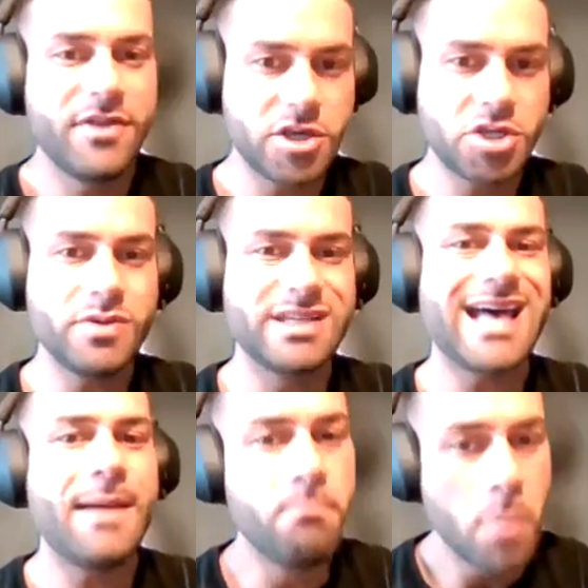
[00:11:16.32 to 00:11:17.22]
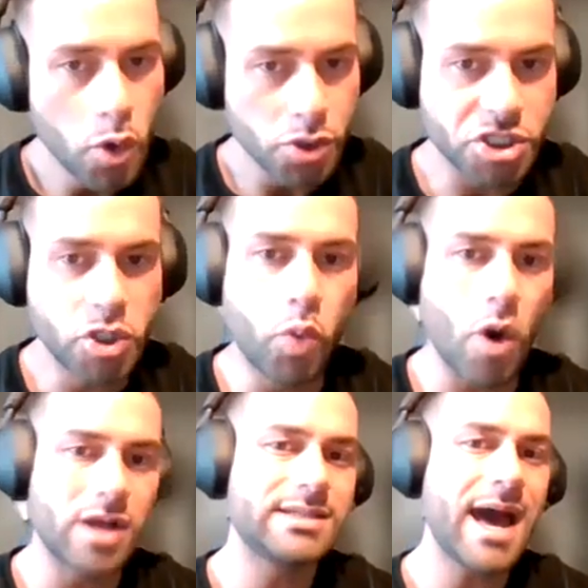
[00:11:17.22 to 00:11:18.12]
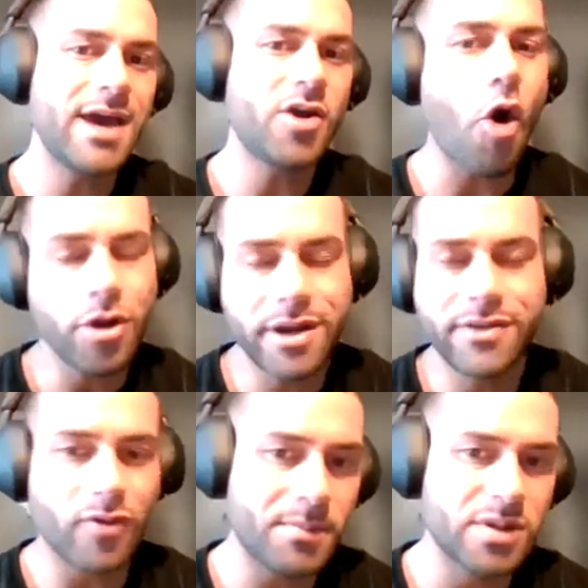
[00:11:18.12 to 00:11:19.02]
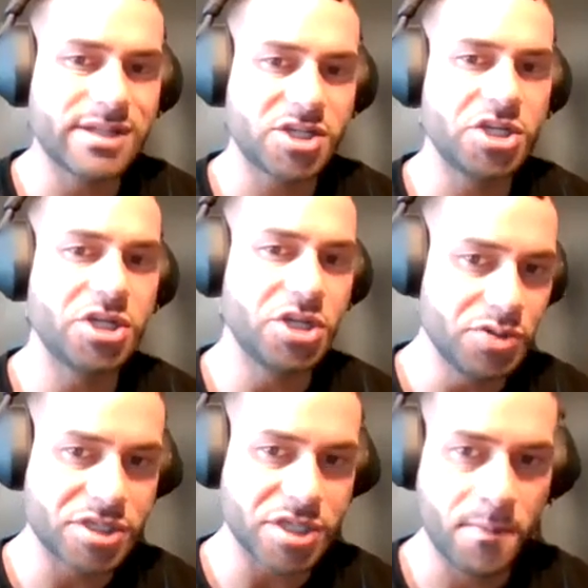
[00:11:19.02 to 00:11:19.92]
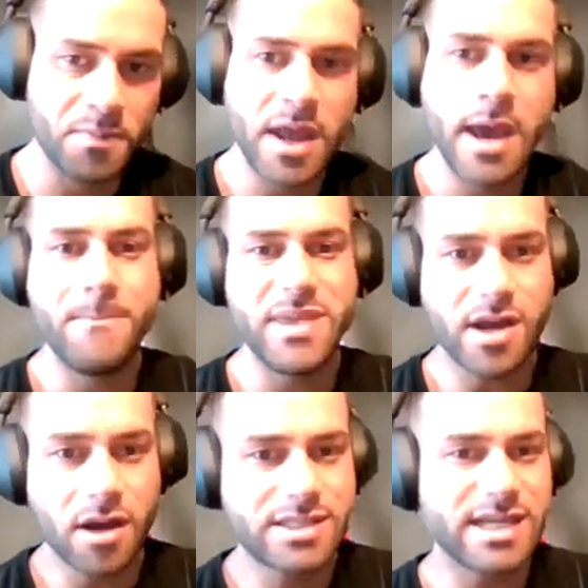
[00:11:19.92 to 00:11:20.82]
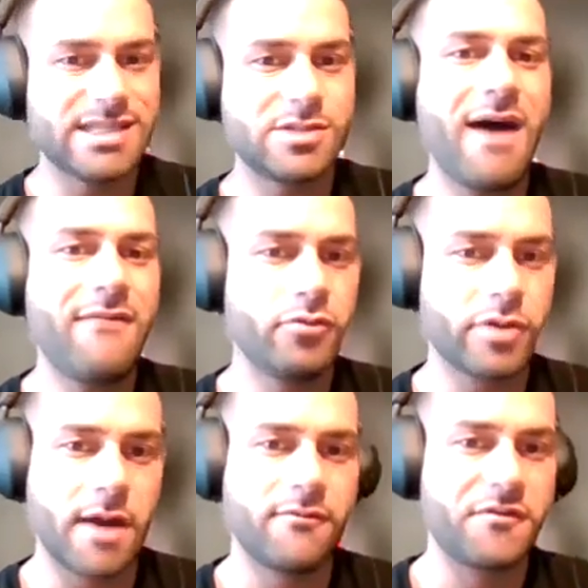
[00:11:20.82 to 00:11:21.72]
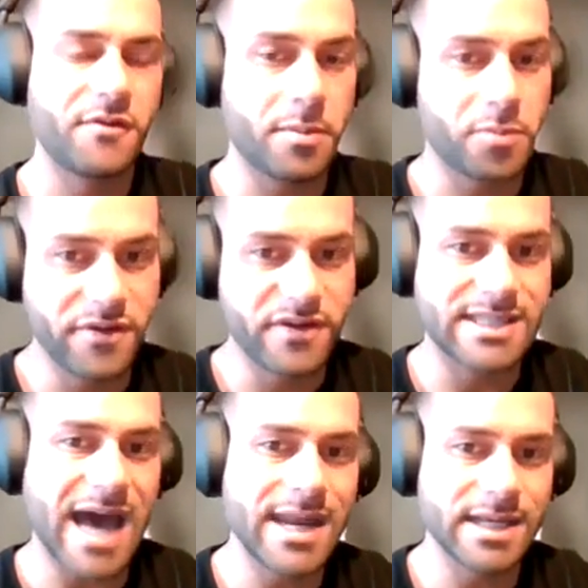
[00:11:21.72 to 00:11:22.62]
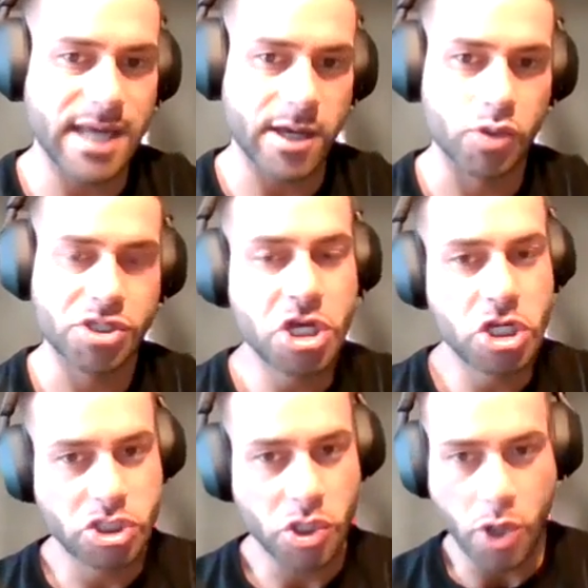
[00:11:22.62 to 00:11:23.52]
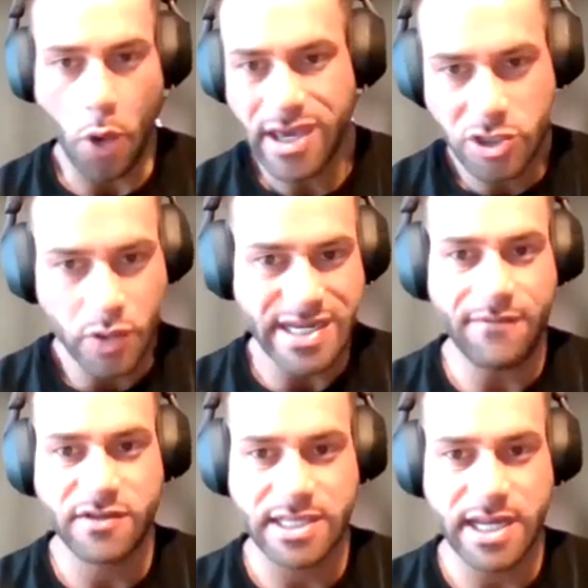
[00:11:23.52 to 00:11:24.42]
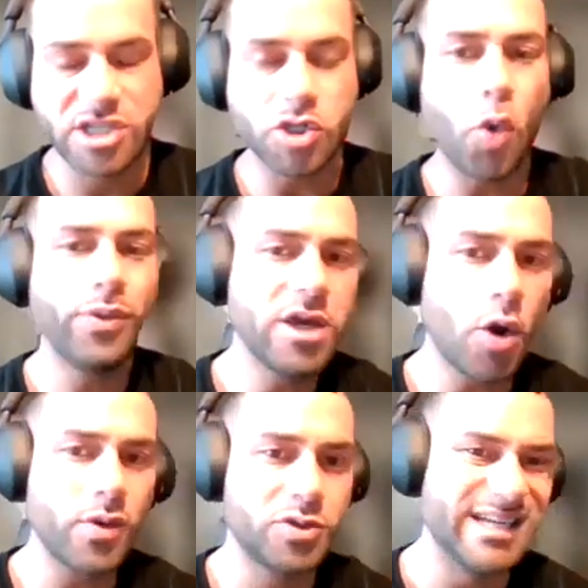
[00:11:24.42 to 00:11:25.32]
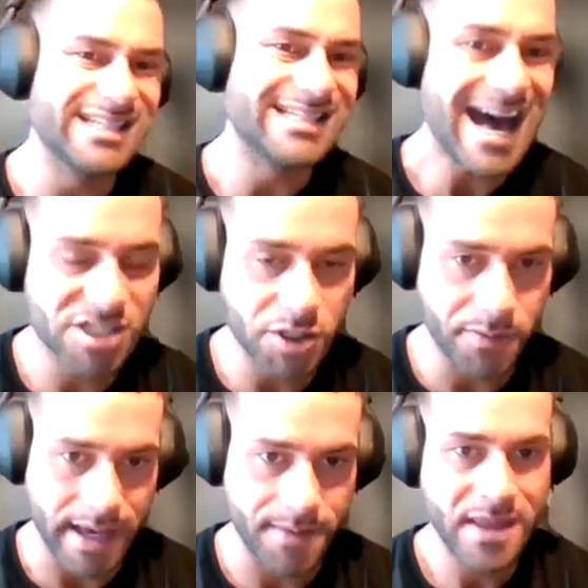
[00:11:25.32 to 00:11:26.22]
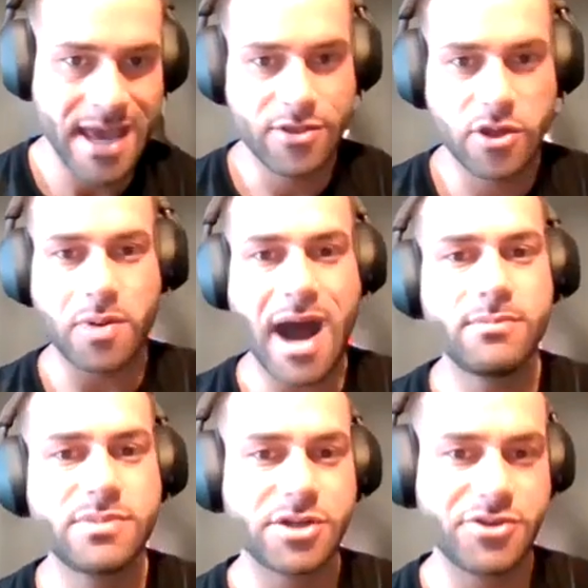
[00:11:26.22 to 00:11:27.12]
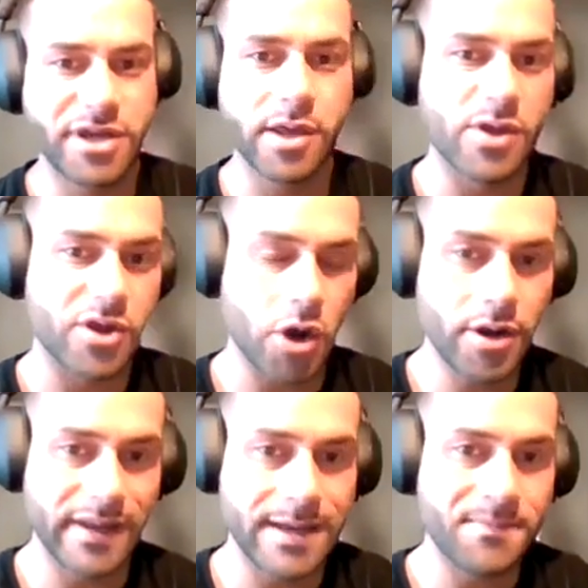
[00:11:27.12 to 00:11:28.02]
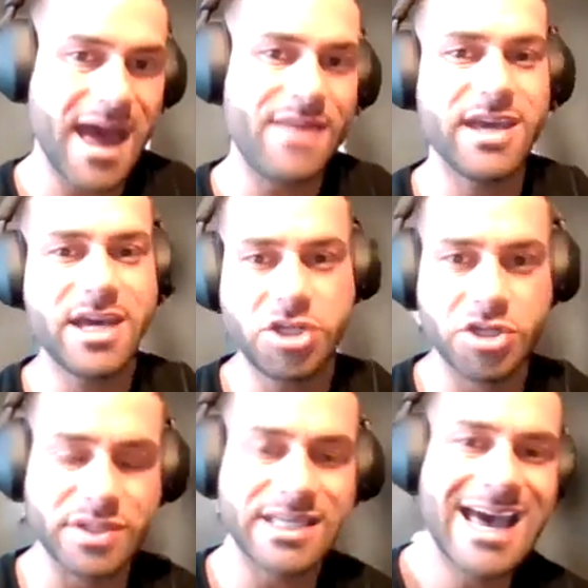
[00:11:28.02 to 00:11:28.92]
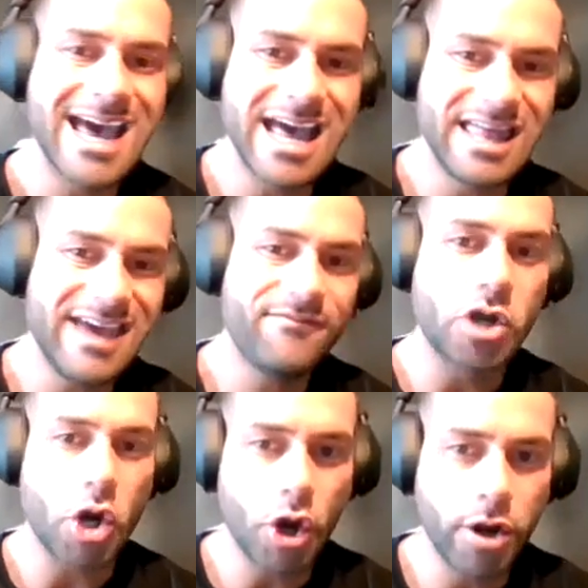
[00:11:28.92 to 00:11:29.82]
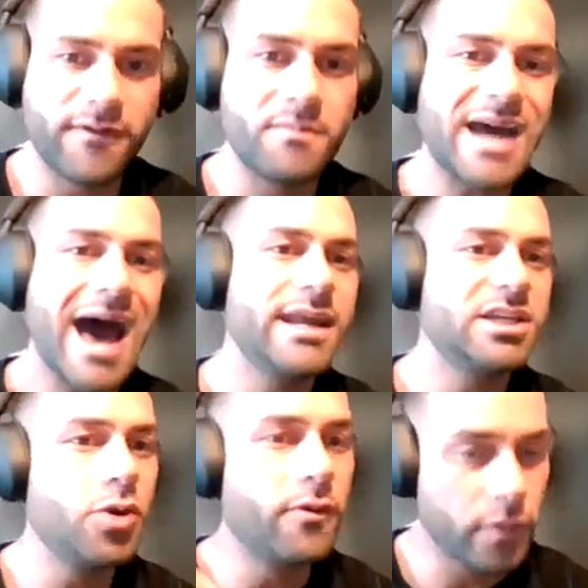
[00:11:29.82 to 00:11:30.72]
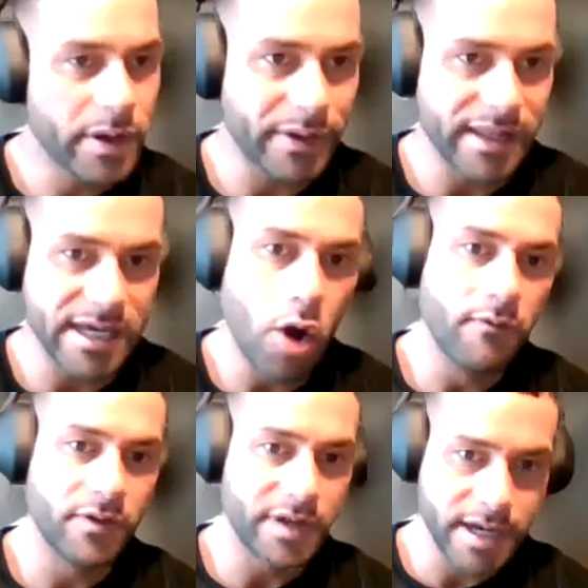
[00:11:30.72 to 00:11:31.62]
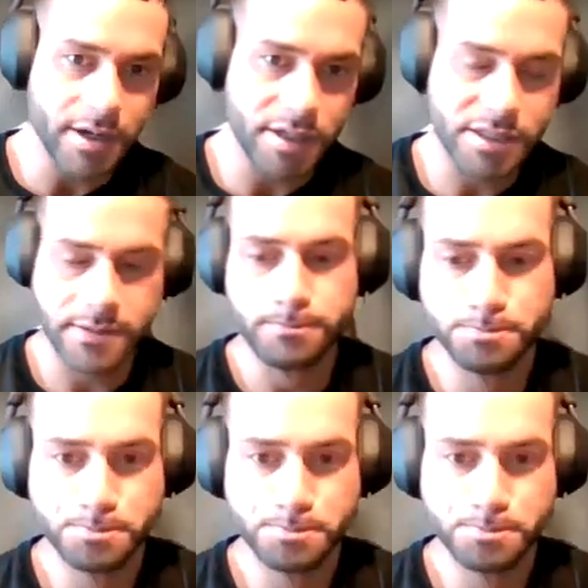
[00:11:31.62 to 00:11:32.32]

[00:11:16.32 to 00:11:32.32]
the issue is that most who want to diet aren't in the right position to do so because they still haven't recovered from their previous dieting cycles. So going into a deficit is only going to exacerbate the problems they're dealing with currently and the issues they've incurred from dieting so frequently over the years.